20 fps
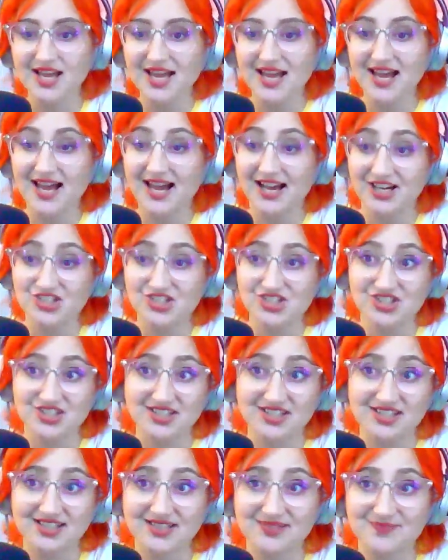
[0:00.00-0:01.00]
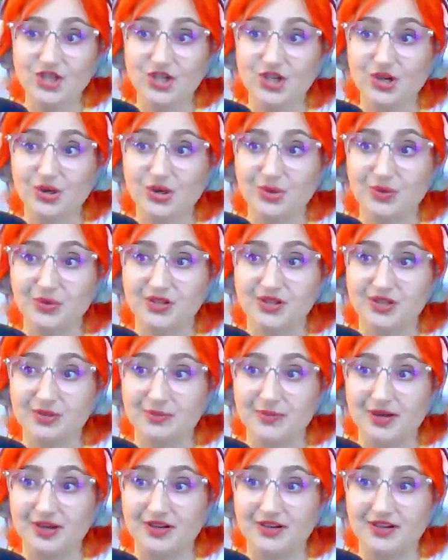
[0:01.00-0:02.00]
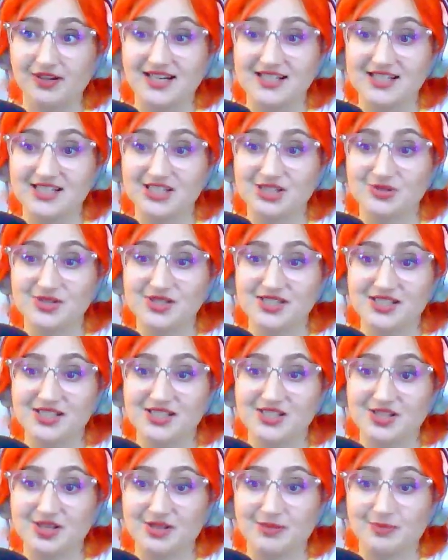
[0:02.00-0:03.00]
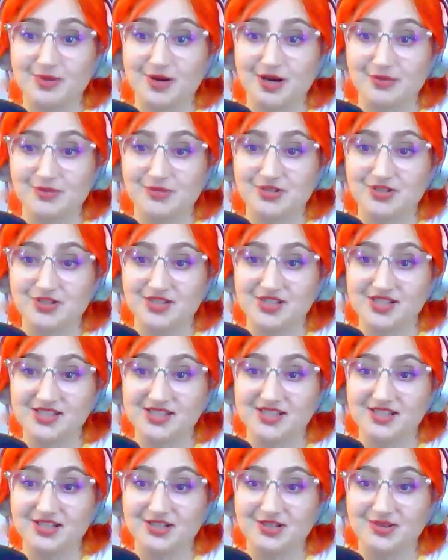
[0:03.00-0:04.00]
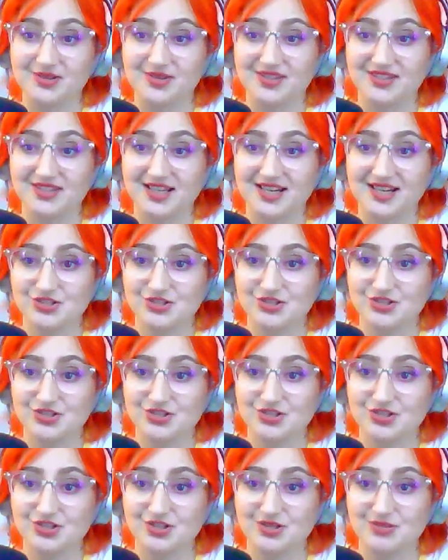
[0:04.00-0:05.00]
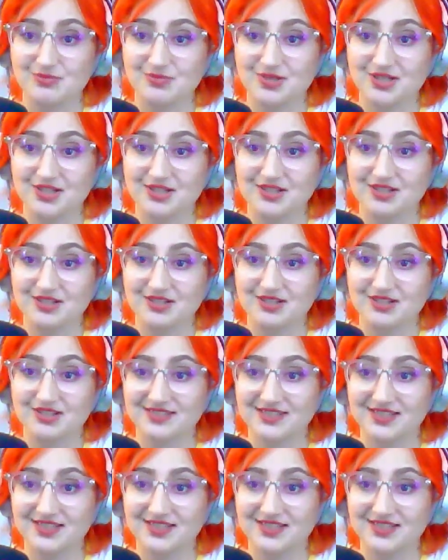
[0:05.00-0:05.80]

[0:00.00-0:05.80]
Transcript: Actually, you know, it would look better. As soon as I saw the palm trees, I knew that that should be here.